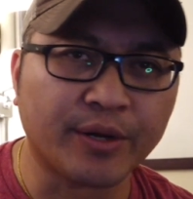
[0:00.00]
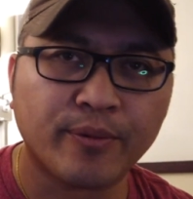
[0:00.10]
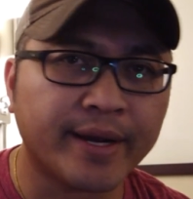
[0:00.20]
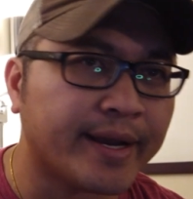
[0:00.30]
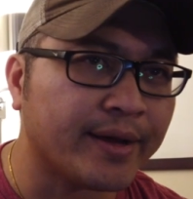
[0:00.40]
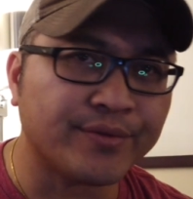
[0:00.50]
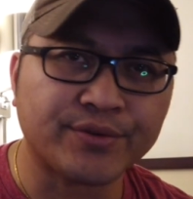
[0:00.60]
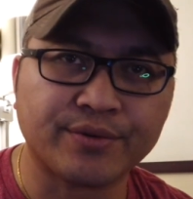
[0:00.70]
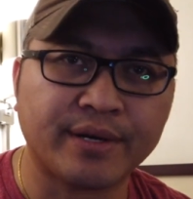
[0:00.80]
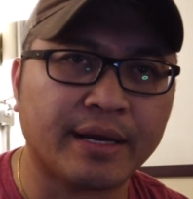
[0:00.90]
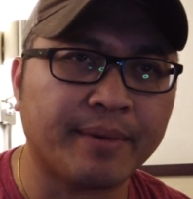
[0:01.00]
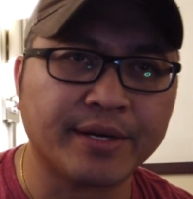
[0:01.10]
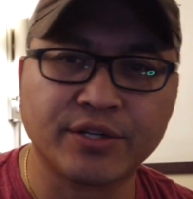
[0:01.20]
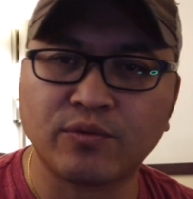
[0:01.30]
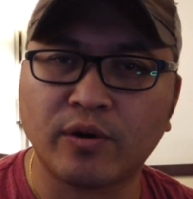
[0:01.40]
a subway down the street I
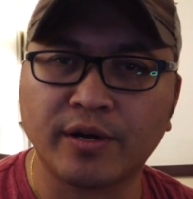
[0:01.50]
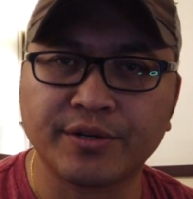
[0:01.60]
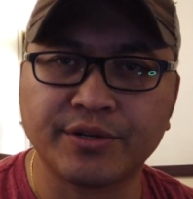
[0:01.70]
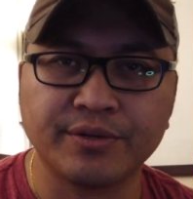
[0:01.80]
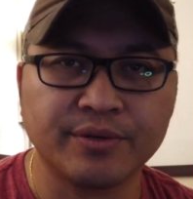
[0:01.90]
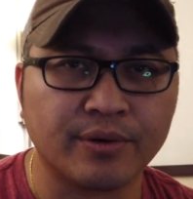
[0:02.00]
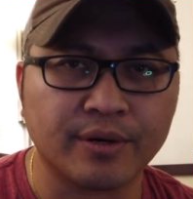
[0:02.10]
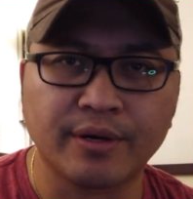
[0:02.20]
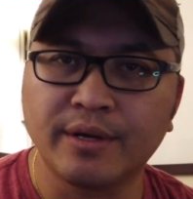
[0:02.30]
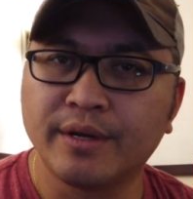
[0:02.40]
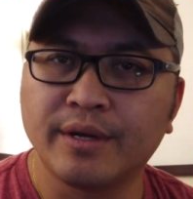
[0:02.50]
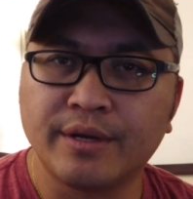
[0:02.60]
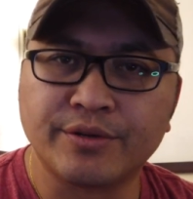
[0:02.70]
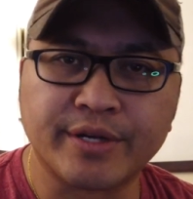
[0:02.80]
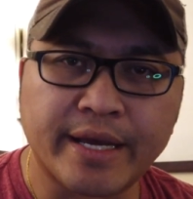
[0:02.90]
might just walk to, or
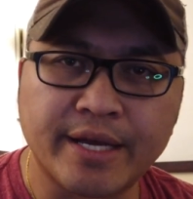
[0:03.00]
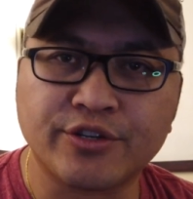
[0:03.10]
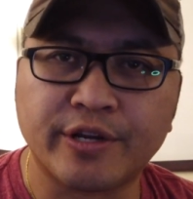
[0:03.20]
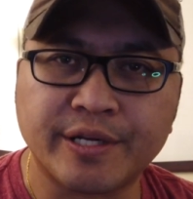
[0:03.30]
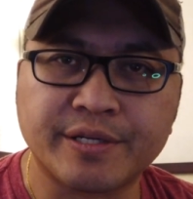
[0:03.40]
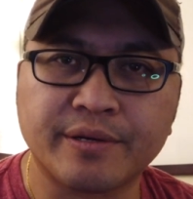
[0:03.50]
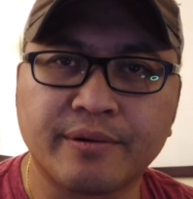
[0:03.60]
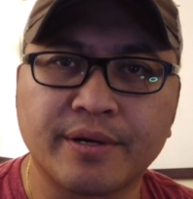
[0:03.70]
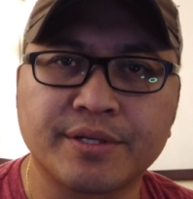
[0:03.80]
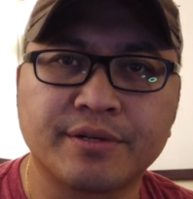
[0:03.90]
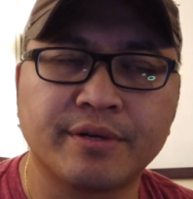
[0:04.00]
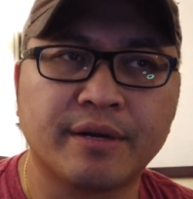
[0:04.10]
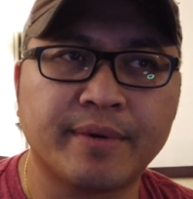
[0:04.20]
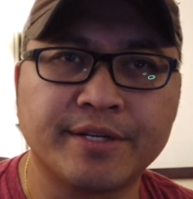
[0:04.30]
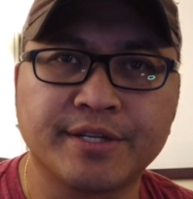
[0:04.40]
there's a gas station across the
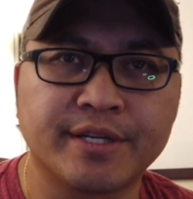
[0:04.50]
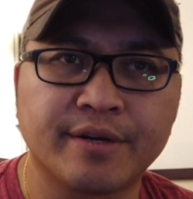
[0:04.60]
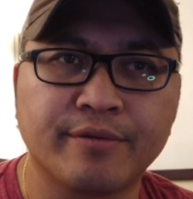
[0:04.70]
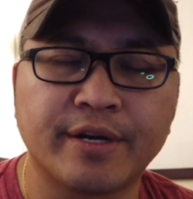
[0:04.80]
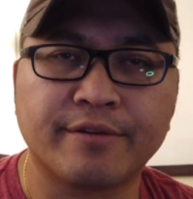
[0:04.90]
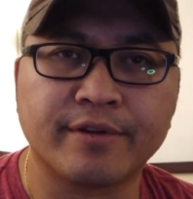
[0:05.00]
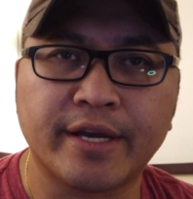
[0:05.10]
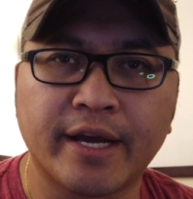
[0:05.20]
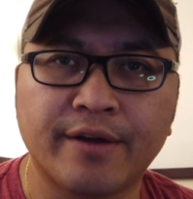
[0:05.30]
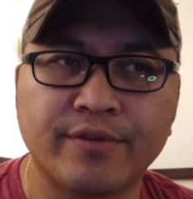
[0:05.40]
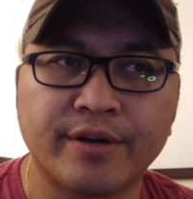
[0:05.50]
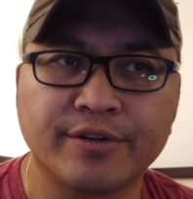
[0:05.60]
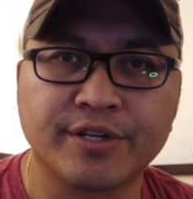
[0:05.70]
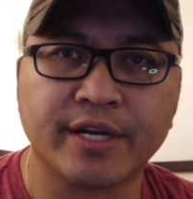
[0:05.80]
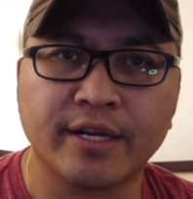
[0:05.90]
street, I might just get whatever they have
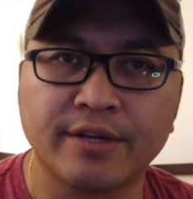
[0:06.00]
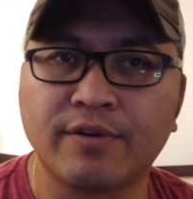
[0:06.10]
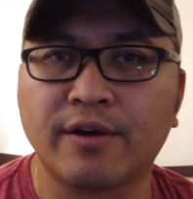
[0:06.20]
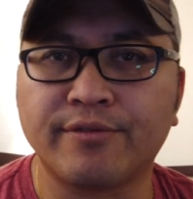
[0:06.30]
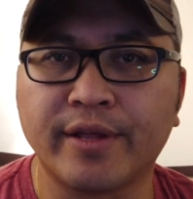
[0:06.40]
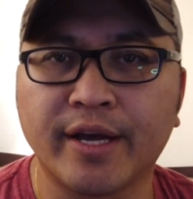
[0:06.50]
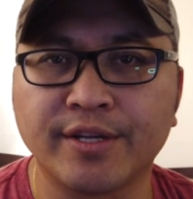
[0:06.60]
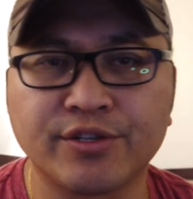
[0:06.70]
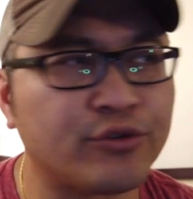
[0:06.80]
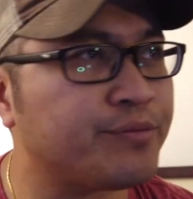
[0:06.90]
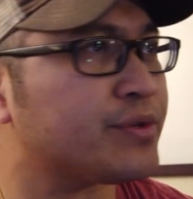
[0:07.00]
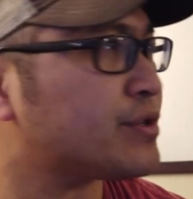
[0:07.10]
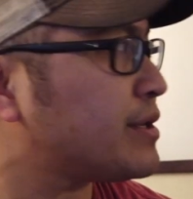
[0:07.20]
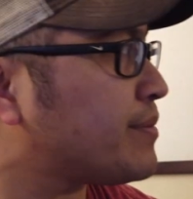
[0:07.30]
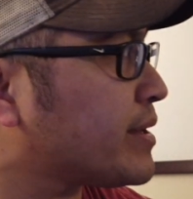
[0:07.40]
there and just kind of live off of that,
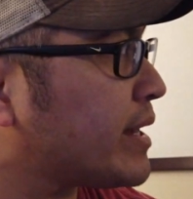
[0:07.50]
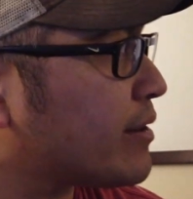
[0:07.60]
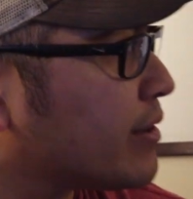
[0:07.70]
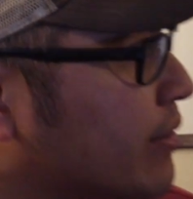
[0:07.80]
soups or something.